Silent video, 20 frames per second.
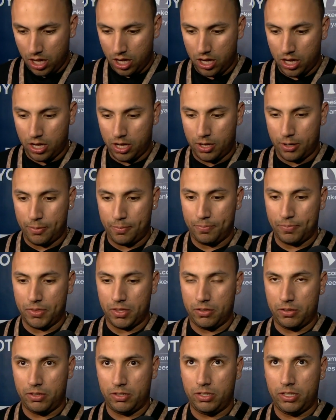Um,
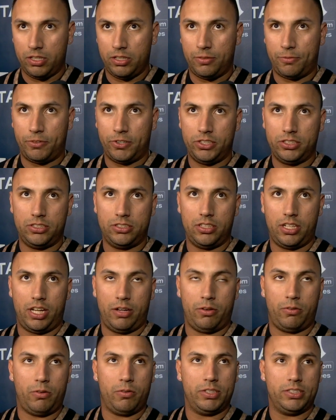the first, I
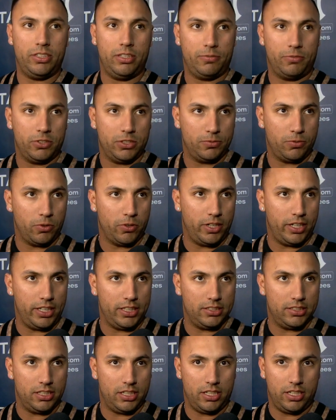want to say the first four
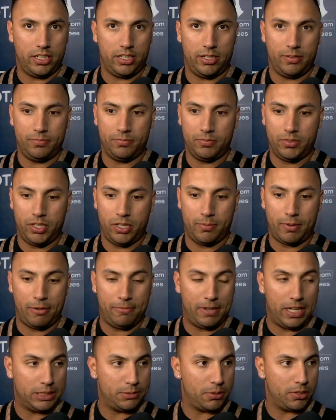innings, uh, you know, my
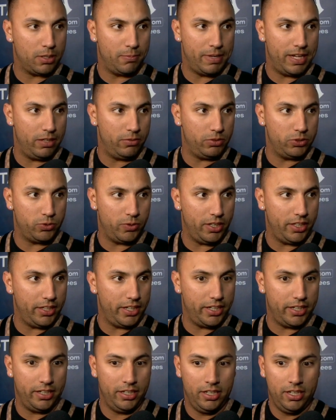fastball command was really
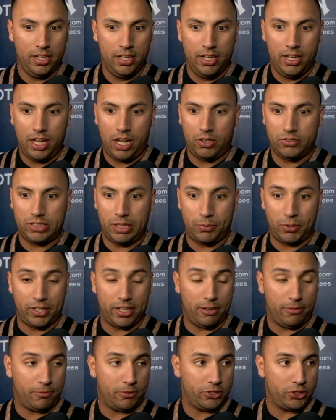there. I was able to
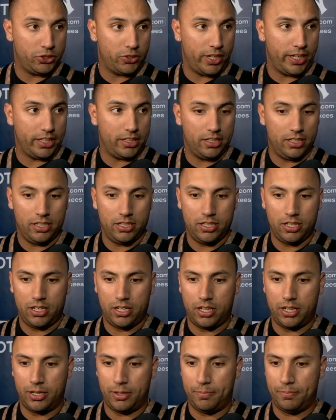get first strike.
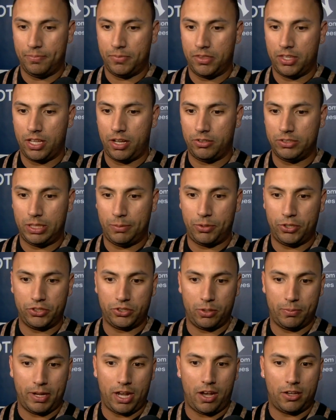Um, I was able to
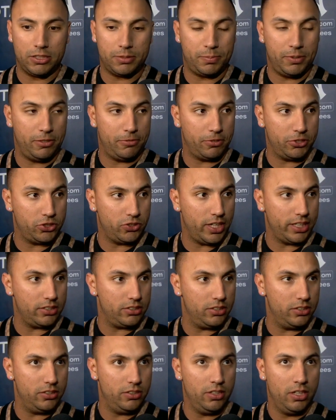throw my off-speed first strikes
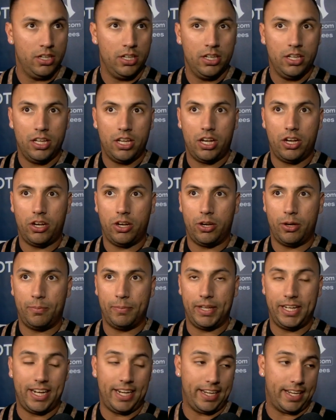too,
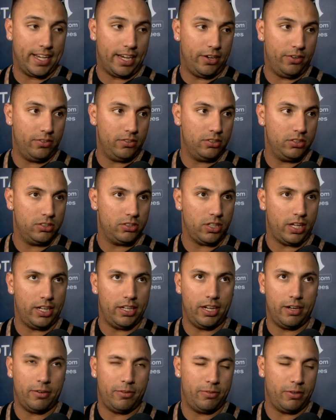um, in any count, so I
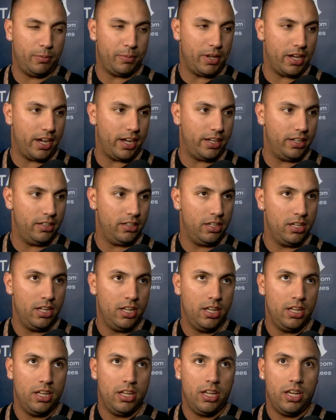never fell behind.
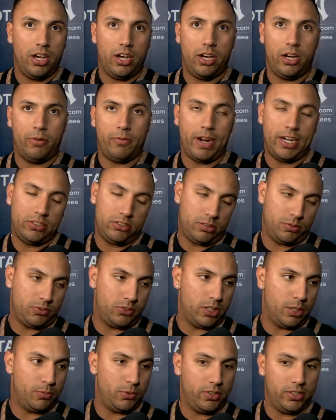Uh, ran into some
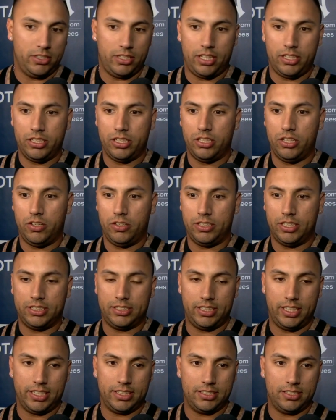trouble in the, you know, in the
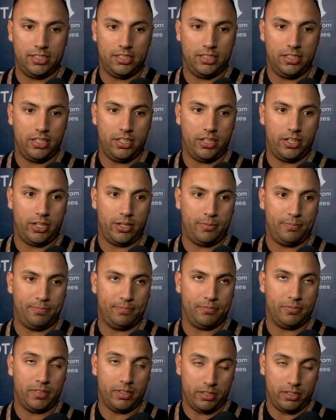sixth. Um,